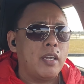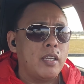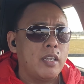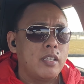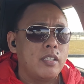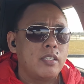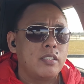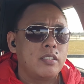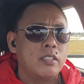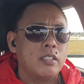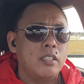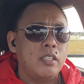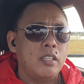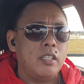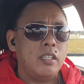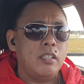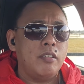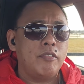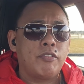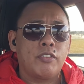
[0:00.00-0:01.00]
as
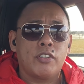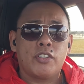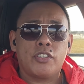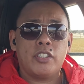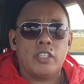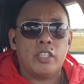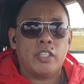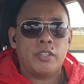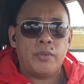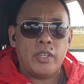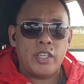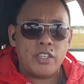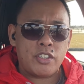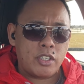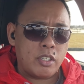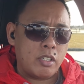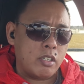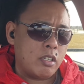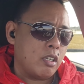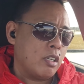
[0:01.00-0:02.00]
the first
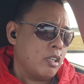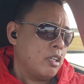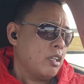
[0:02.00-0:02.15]
iteration.